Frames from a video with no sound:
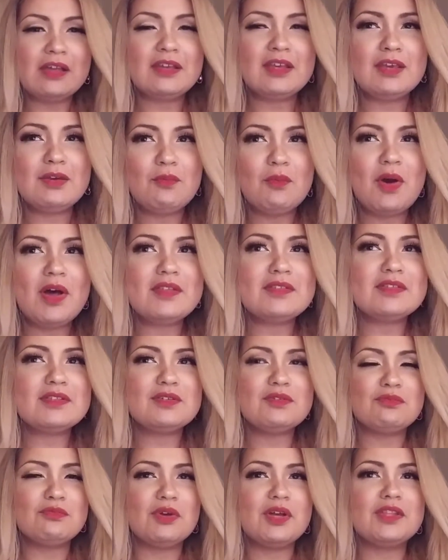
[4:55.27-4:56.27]
he wants
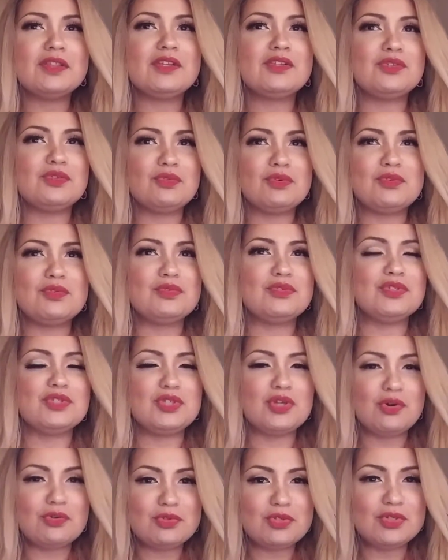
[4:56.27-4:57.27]
to run the do
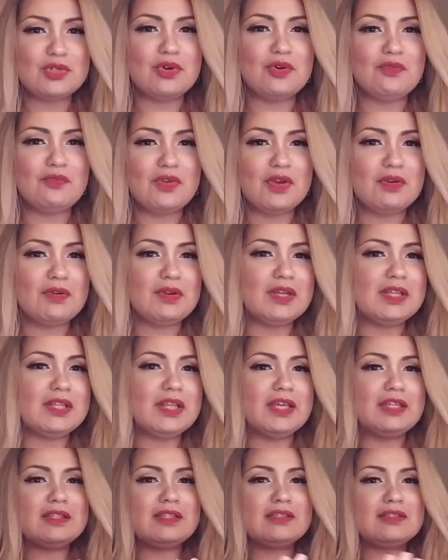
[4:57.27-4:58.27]
dojo very
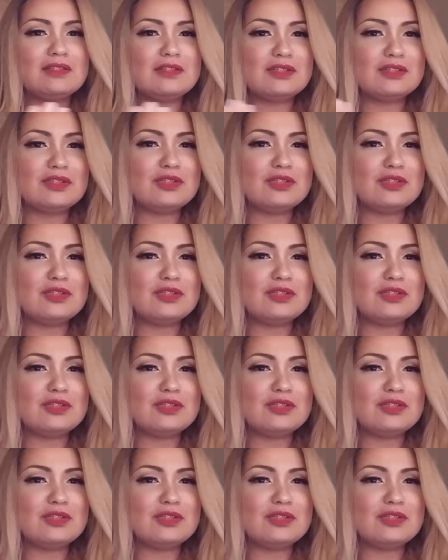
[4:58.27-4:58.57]
like this